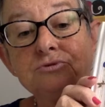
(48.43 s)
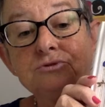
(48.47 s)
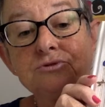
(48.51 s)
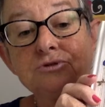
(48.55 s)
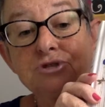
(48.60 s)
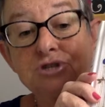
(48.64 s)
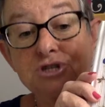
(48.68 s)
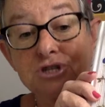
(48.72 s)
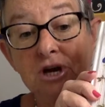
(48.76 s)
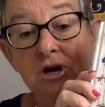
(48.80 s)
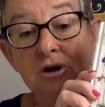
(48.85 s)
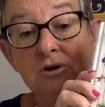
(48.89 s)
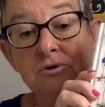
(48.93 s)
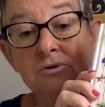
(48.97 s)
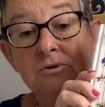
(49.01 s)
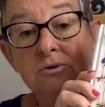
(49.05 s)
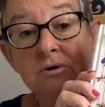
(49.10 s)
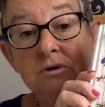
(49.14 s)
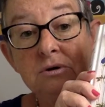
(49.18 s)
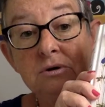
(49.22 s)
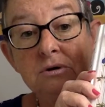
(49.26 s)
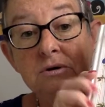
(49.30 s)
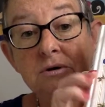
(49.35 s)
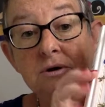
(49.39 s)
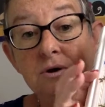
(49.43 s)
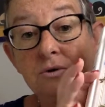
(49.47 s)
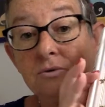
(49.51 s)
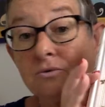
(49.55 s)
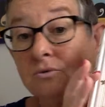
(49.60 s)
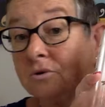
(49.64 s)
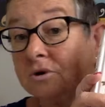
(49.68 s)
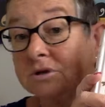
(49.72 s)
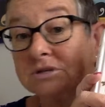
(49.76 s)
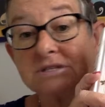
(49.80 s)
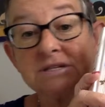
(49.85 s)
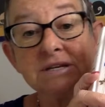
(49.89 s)
show
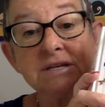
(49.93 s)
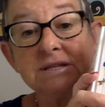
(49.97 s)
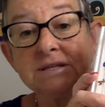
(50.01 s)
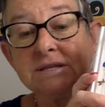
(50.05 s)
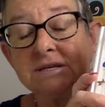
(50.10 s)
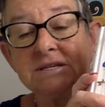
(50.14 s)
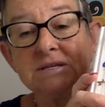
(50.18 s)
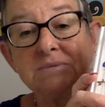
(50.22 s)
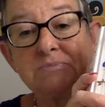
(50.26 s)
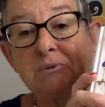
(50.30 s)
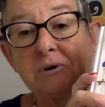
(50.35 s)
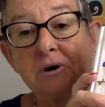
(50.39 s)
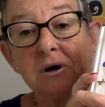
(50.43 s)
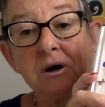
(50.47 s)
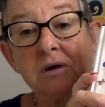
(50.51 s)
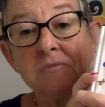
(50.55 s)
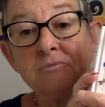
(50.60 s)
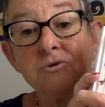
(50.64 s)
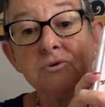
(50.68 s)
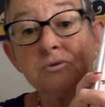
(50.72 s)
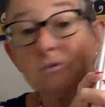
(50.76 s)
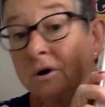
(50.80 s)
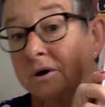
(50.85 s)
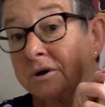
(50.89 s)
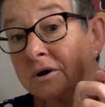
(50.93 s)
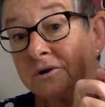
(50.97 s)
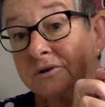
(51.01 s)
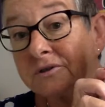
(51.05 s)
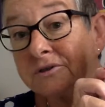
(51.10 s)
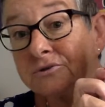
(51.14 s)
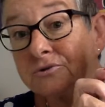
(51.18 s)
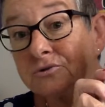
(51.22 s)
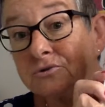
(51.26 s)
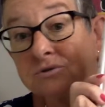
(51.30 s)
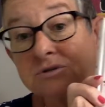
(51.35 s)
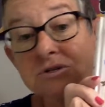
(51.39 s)
what's in this Bible, what I
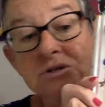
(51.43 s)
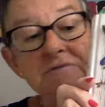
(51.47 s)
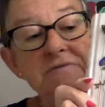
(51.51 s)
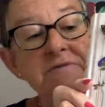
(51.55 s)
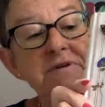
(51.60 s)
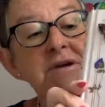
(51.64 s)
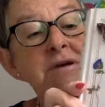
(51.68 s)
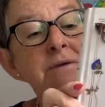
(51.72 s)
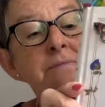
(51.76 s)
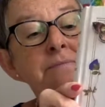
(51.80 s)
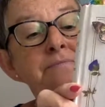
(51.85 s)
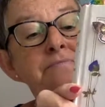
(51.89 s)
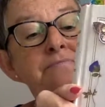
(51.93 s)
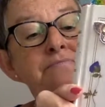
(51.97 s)
thought of it.